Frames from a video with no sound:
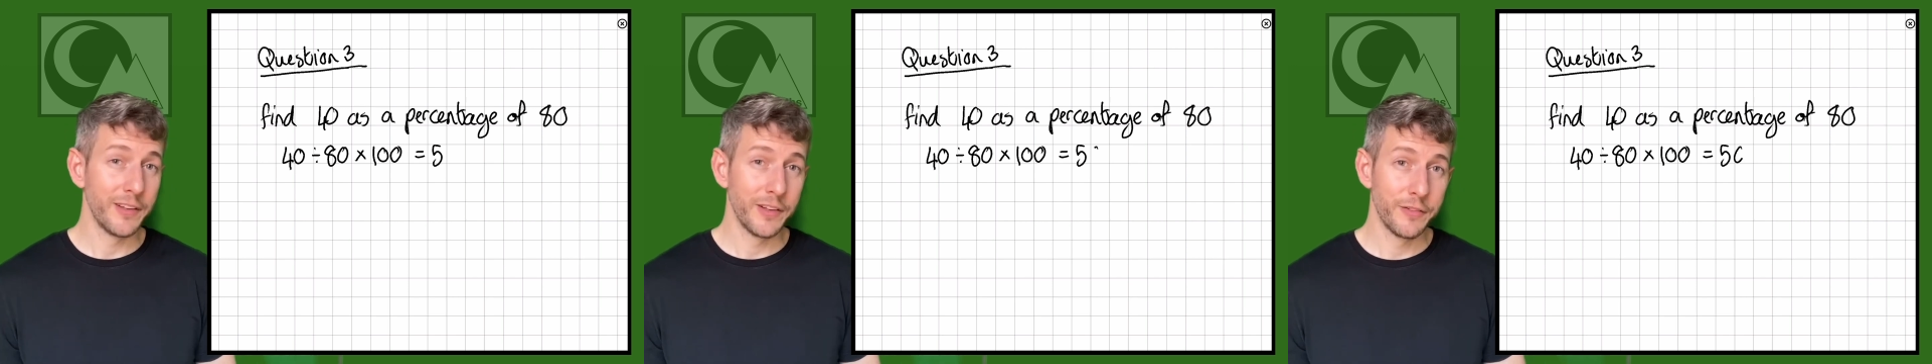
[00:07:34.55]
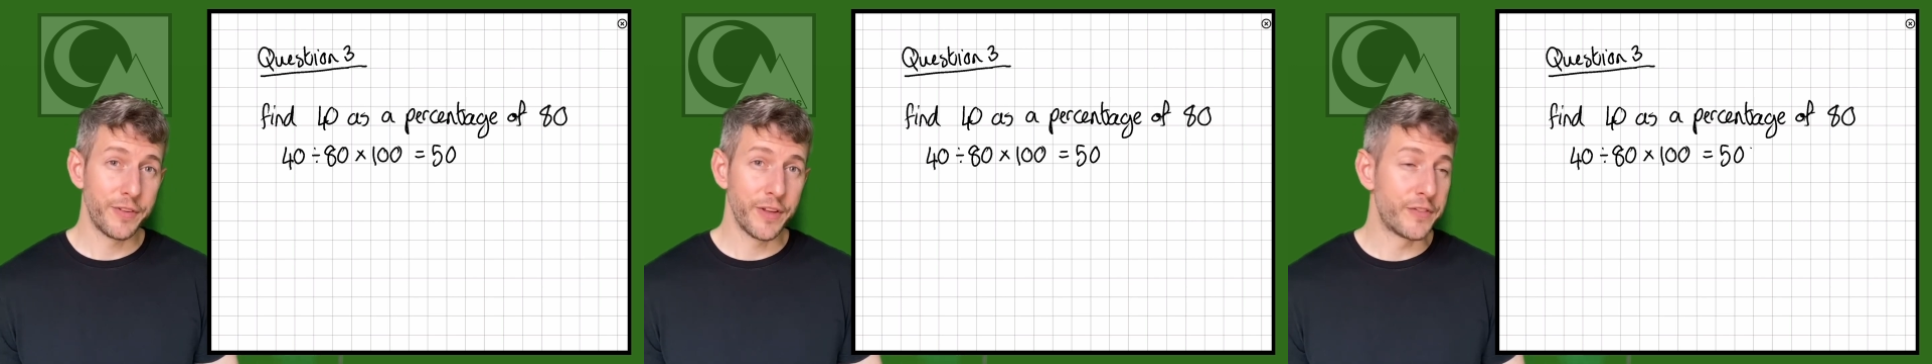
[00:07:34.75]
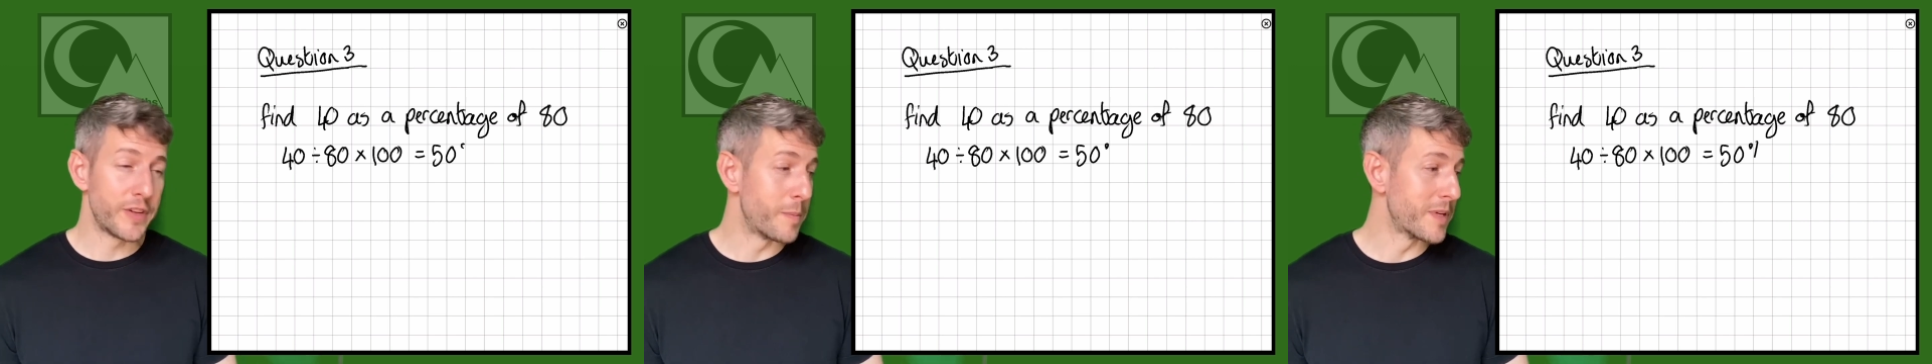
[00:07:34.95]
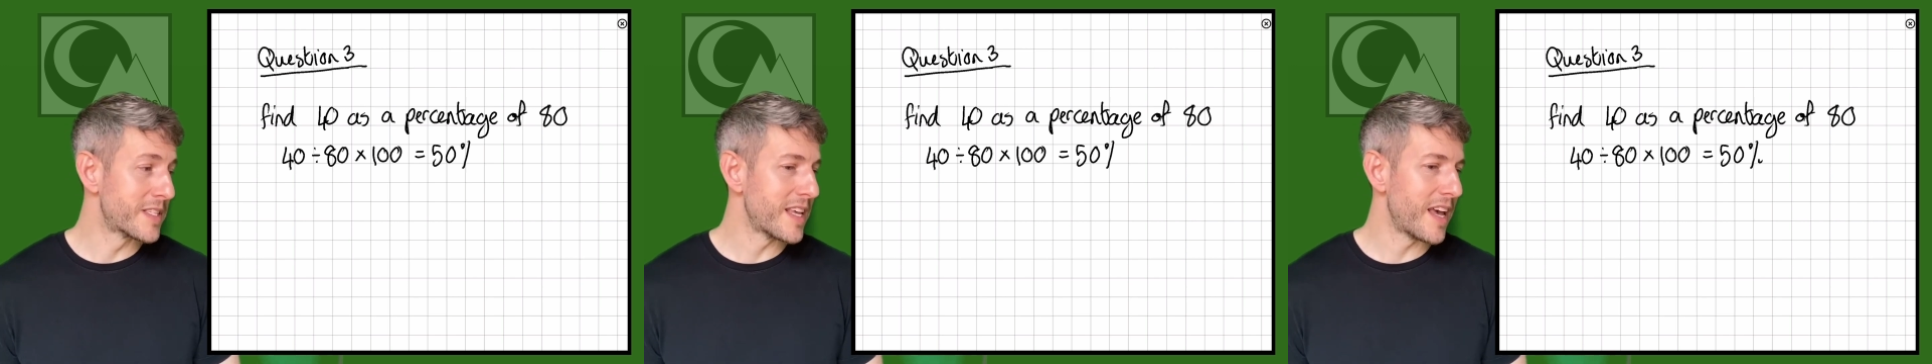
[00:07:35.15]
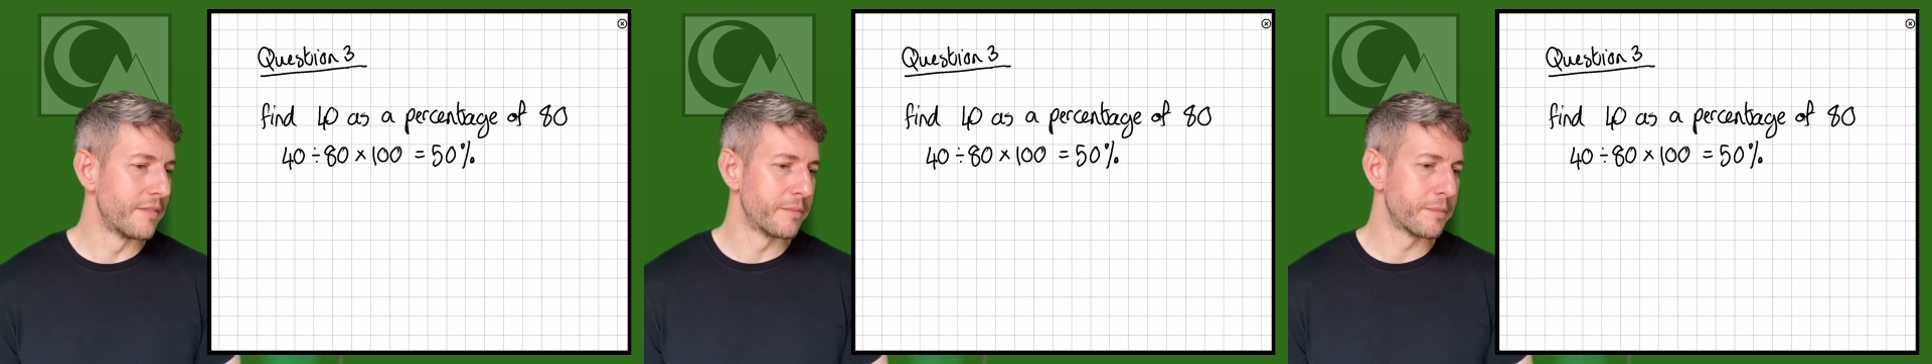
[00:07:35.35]

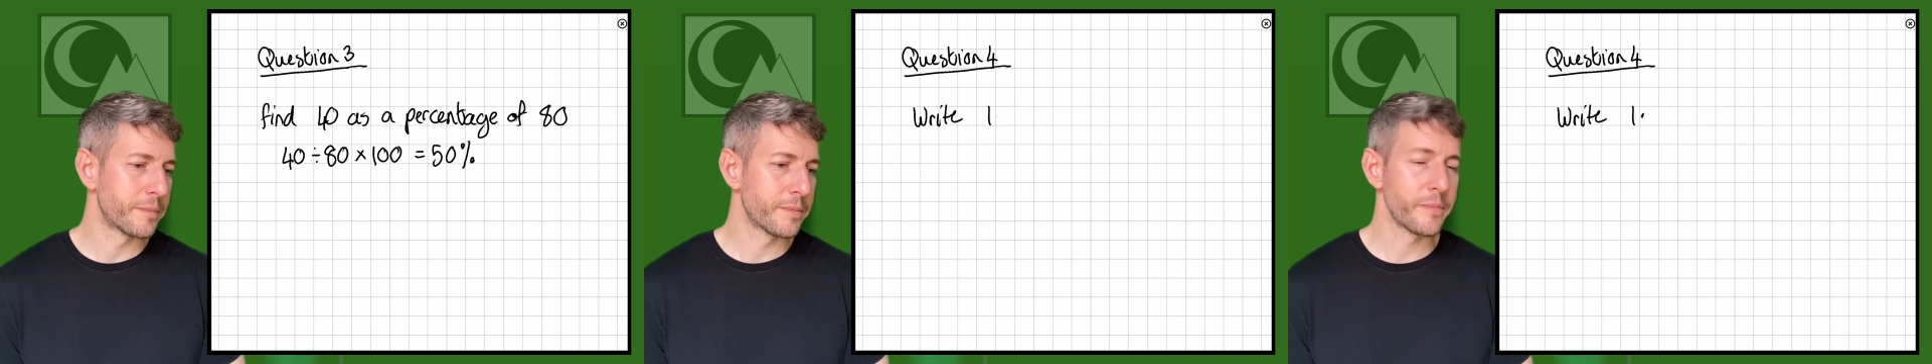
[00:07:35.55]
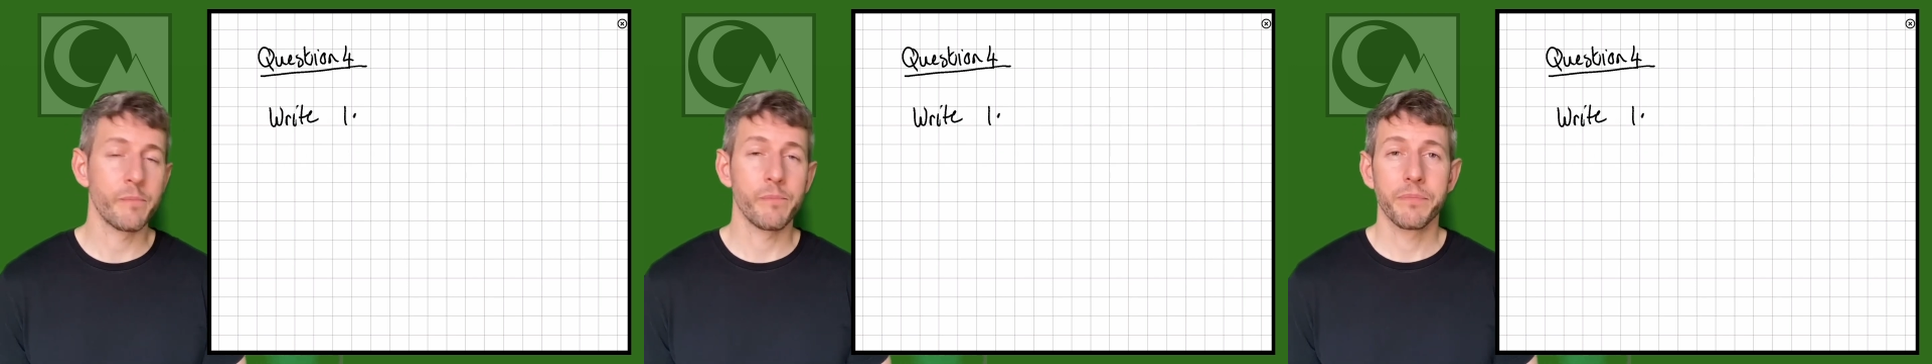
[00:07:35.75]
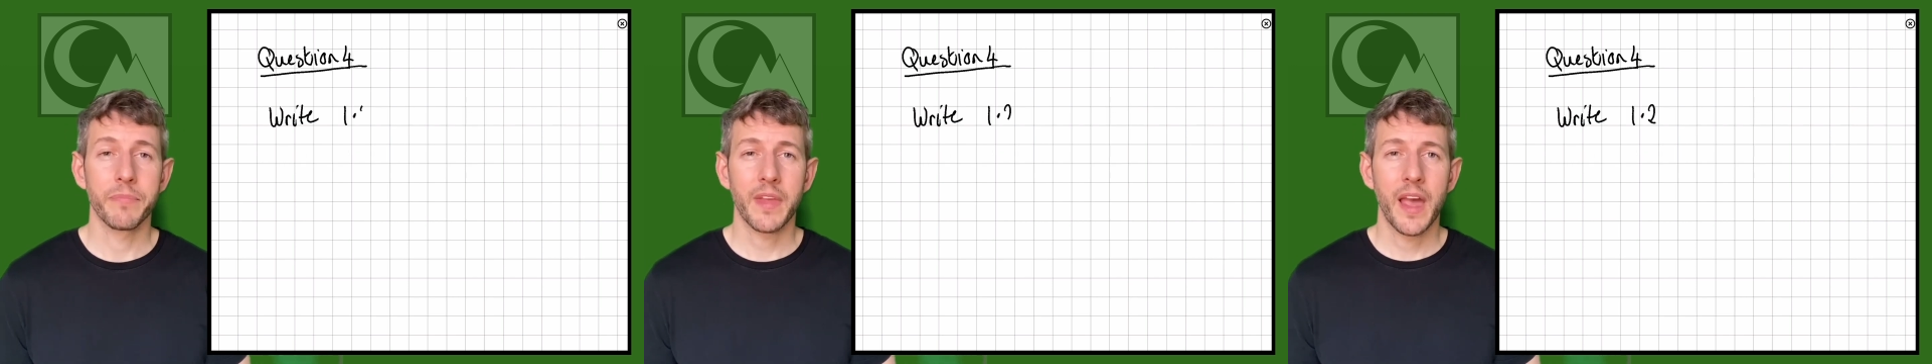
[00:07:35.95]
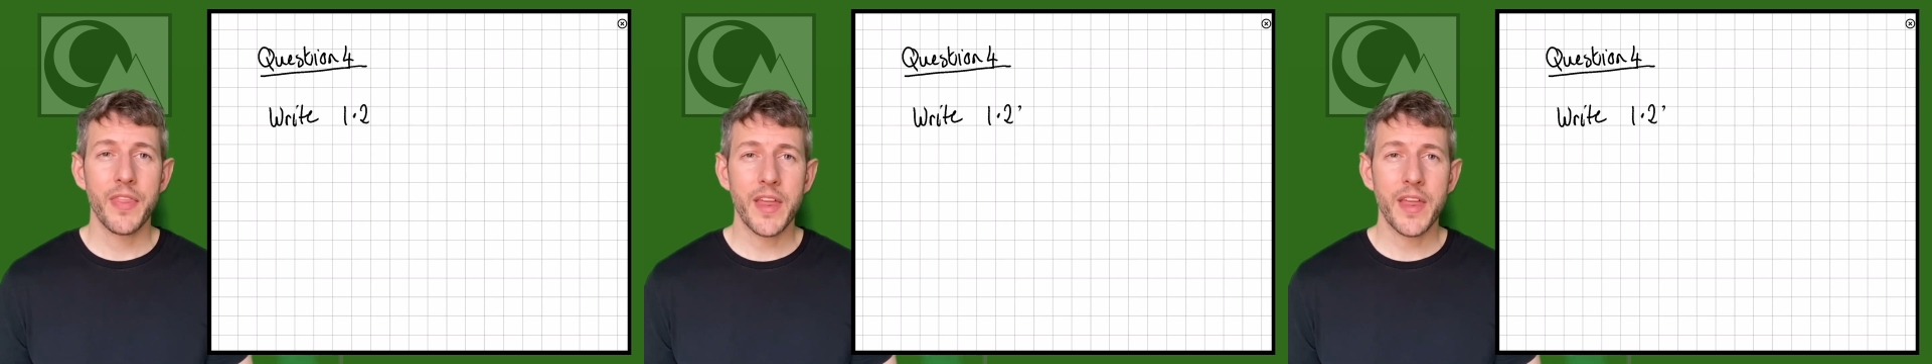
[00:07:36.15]
50%. And